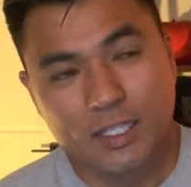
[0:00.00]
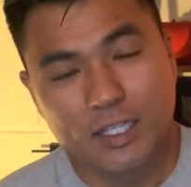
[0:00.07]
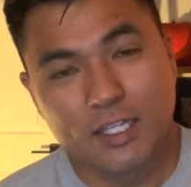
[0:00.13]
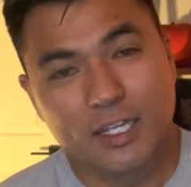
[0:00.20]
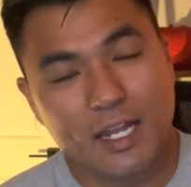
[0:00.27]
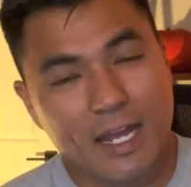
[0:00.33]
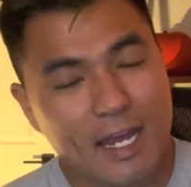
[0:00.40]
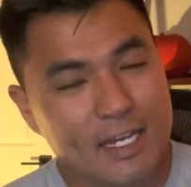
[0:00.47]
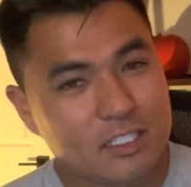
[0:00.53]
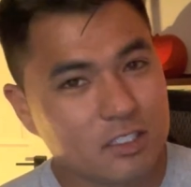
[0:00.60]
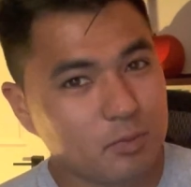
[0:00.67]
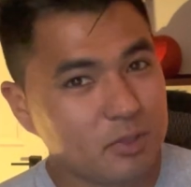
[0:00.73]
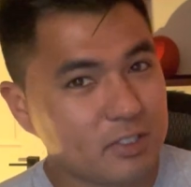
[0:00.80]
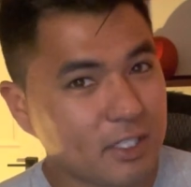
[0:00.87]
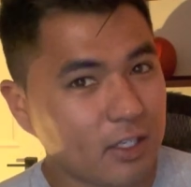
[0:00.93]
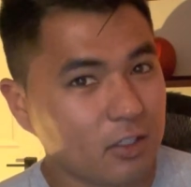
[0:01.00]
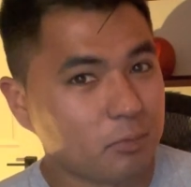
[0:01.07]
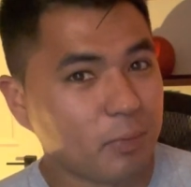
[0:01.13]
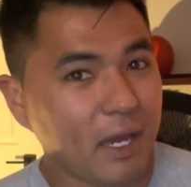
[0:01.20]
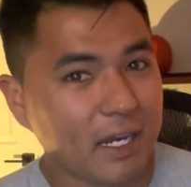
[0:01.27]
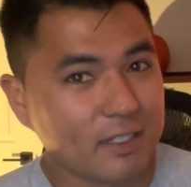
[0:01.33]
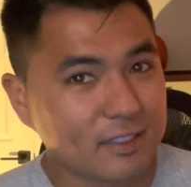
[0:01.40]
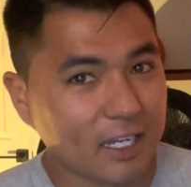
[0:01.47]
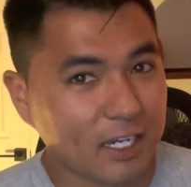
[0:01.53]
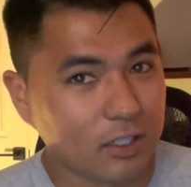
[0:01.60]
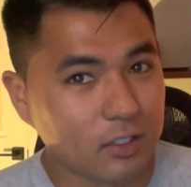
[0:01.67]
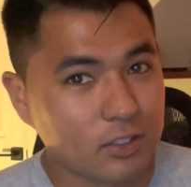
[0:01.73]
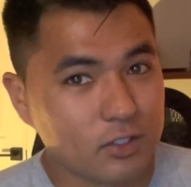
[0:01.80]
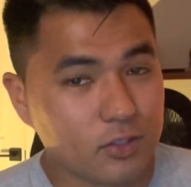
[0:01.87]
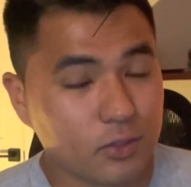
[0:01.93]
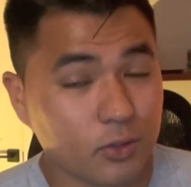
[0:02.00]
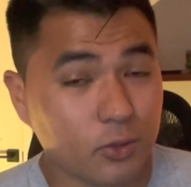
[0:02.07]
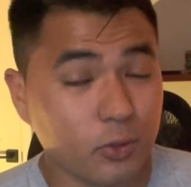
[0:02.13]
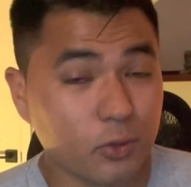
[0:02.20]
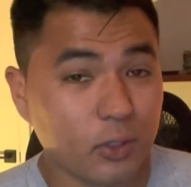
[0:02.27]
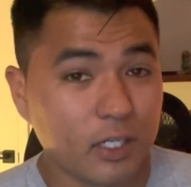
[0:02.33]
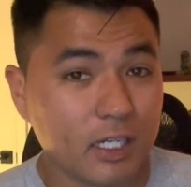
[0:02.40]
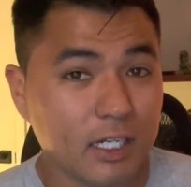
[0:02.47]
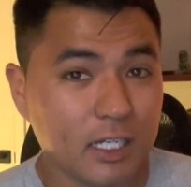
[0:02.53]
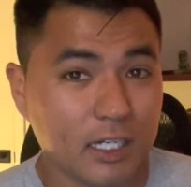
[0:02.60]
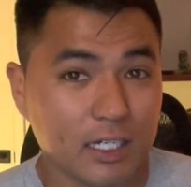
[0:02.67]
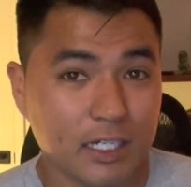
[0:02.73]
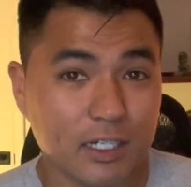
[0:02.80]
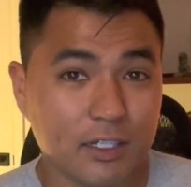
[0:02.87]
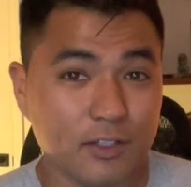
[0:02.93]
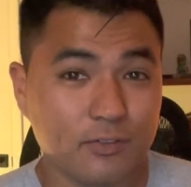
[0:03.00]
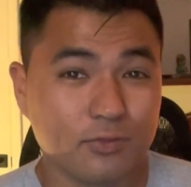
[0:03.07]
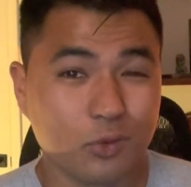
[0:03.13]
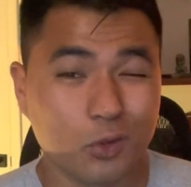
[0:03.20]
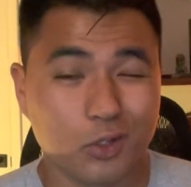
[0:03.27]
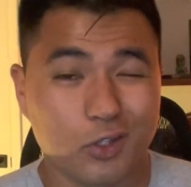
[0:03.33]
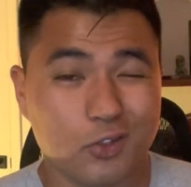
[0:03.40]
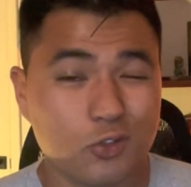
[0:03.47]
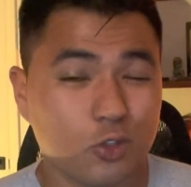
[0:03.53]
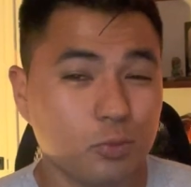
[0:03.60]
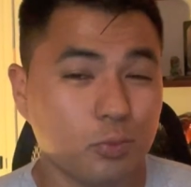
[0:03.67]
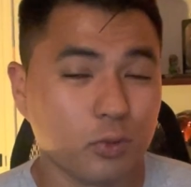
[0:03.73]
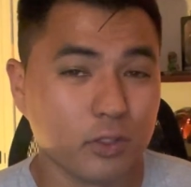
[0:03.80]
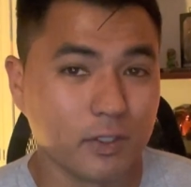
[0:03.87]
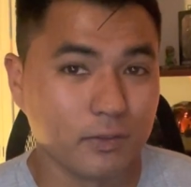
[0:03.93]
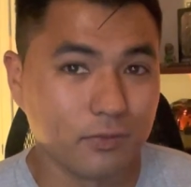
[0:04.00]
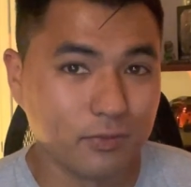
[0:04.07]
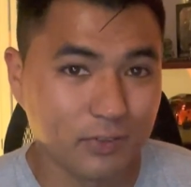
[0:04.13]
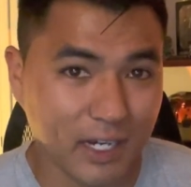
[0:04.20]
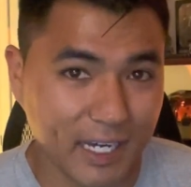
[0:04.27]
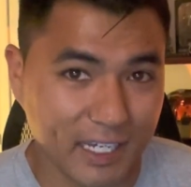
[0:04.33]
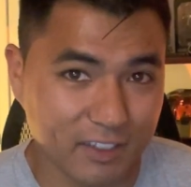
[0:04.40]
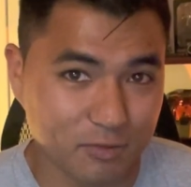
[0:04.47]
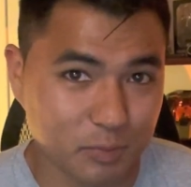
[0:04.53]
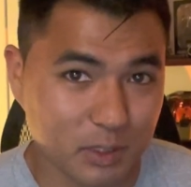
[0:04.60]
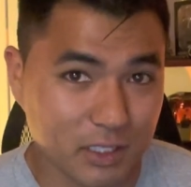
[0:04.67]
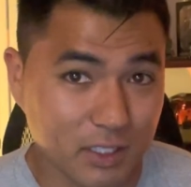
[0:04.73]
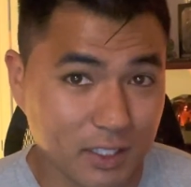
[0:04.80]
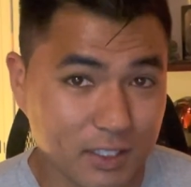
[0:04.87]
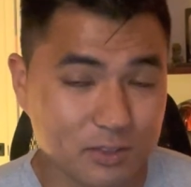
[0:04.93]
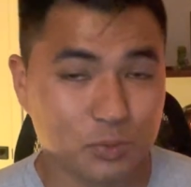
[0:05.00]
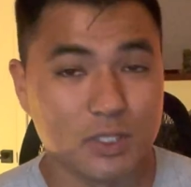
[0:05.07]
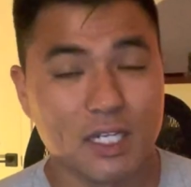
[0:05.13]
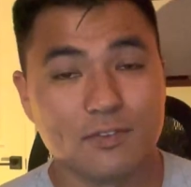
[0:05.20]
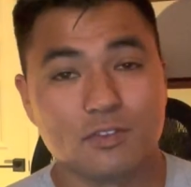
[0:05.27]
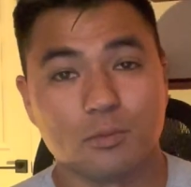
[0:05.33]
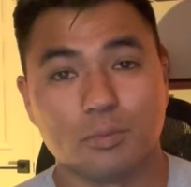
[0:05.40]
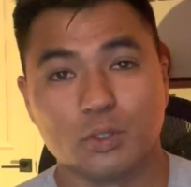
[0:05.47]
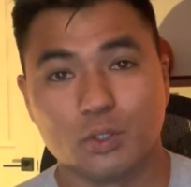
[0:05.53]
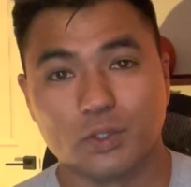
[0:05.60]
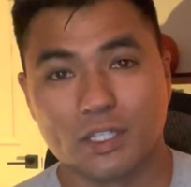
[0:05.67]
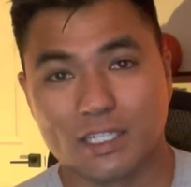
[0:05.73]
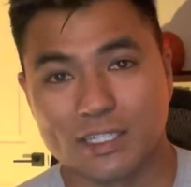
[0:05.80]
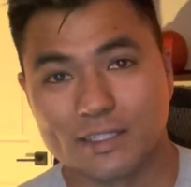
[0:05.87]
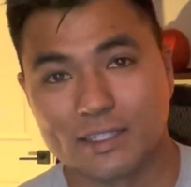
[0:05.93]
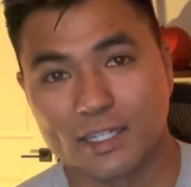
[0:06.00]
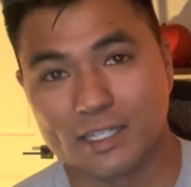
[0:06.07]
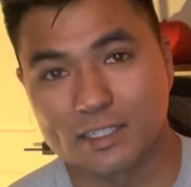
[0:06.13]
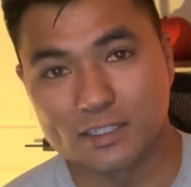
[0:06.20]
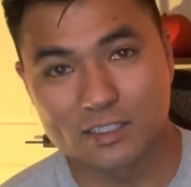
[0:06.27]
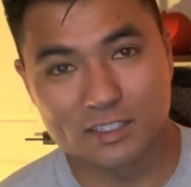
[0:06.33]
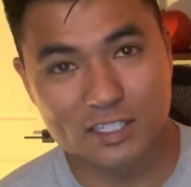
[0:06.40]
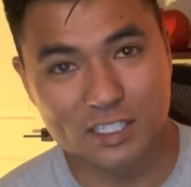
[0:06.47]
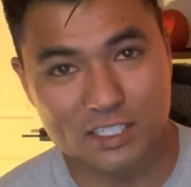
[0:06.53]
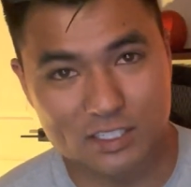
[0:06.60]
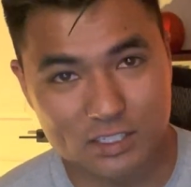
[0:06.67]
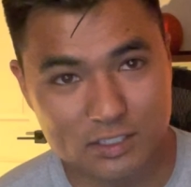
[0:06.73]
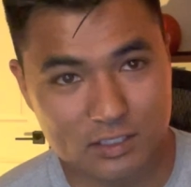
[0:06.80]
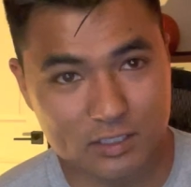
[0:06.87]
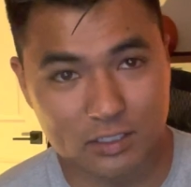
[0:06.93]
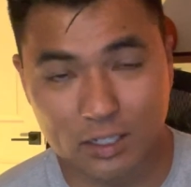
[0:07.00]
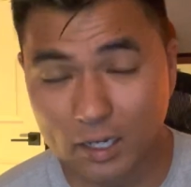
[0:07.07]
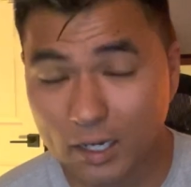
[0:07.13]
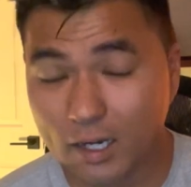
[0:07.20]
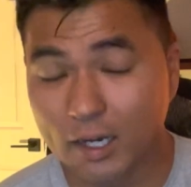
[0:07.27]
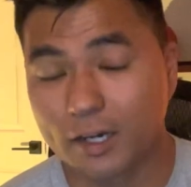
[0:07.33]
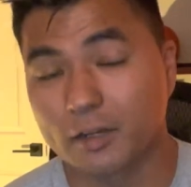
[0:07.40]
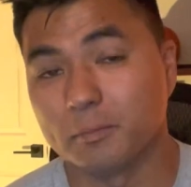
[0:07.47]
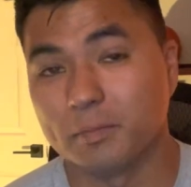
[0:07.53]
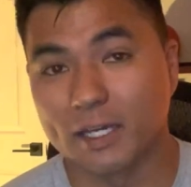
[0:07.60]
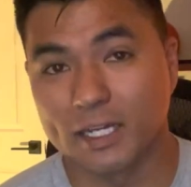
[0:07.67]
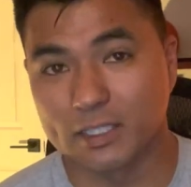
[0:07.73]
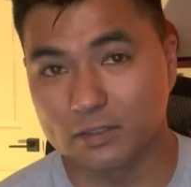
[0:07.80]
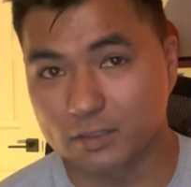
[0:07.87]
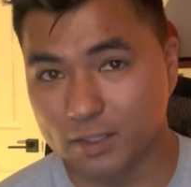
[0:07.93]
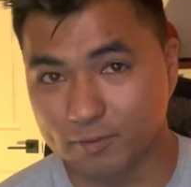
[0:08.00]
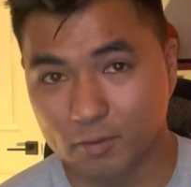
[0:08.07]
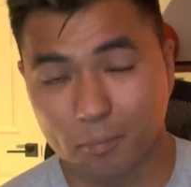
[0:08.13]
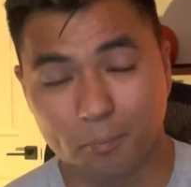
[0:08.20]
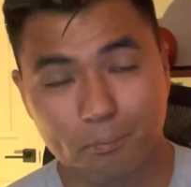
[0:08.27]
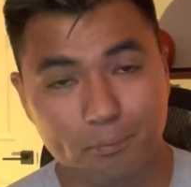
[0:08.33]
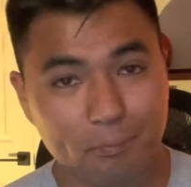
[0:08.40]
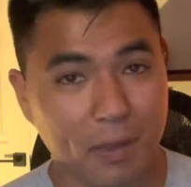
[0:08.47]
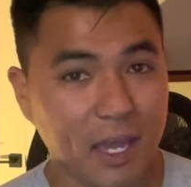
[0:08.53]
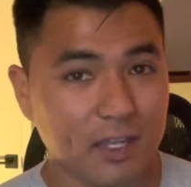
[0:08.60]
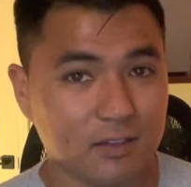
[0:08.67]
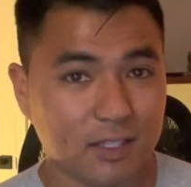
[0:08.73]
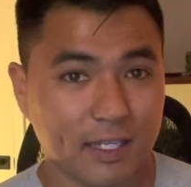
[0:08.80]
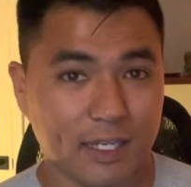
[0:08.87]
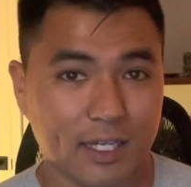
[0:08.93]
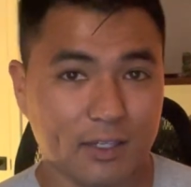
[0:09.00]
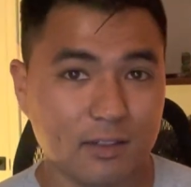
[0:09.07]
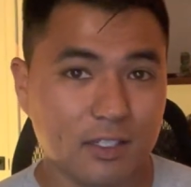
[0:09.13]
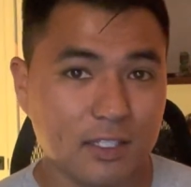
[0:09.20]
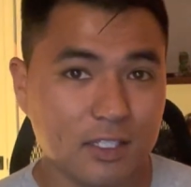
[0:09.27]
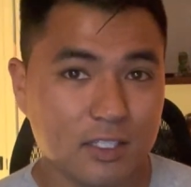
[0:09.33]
It has to be scaled back down to 42.5 because we have to build in a contingency automatically. You have to back that out.